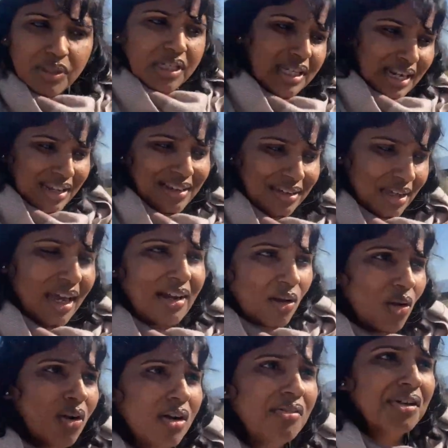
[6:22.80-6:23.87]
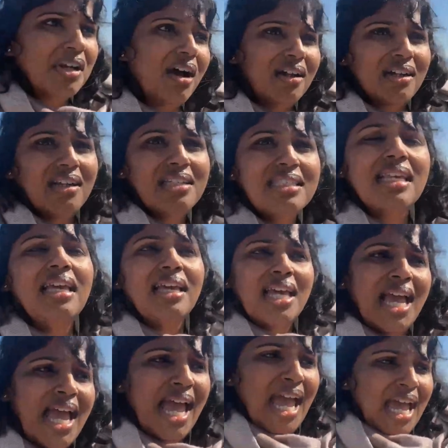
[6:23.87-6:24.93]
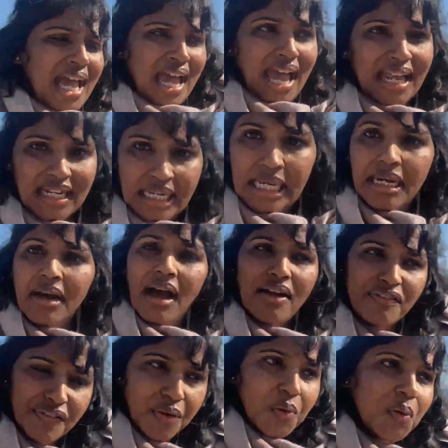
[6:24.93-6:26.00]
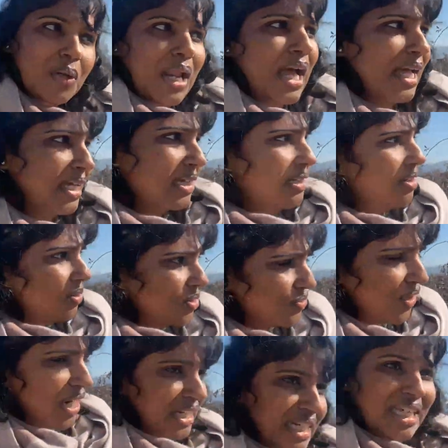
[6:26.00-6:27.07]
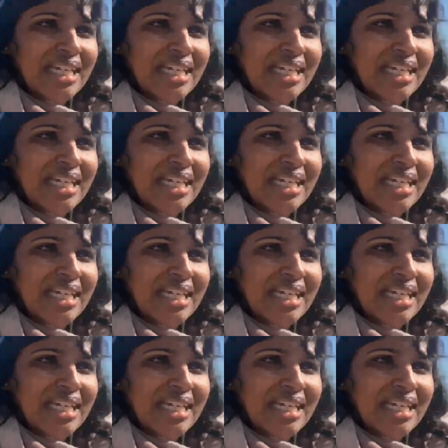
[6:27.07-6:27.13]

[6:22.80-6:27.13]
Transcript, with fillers: it at all, regardless. And here I feel like no, it's fine.